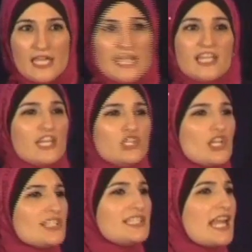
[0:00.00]
He didn't
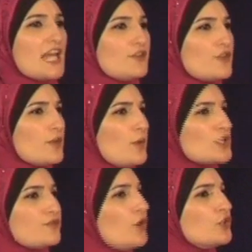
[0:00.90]
just stand for the
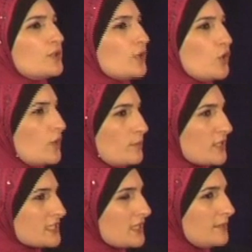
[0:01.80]
most vulnerable who were
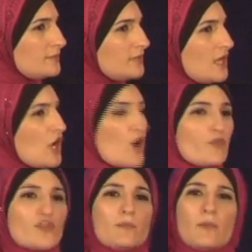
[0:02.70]
Muslim or
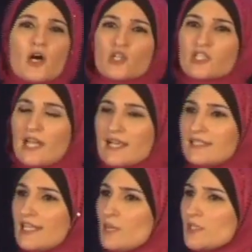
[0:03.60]
for the marginalized
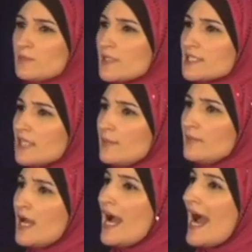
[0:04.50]
that he was Muslim.
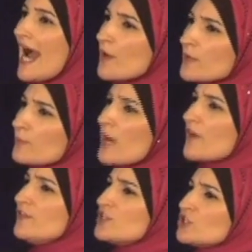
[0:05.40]
Our
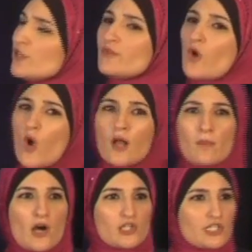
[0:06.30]
Prophet stood for all
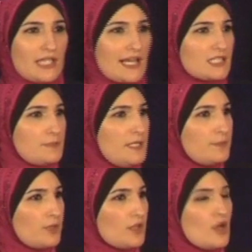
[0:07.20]
marginalized
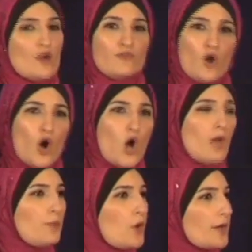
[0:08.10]
people, for all
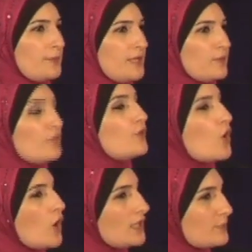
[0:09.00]
poor people, for
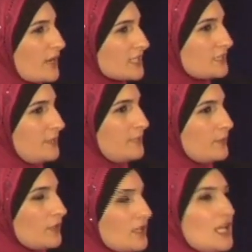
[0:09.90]
all oppressed
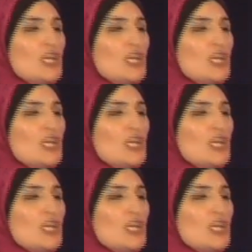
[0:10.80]
people.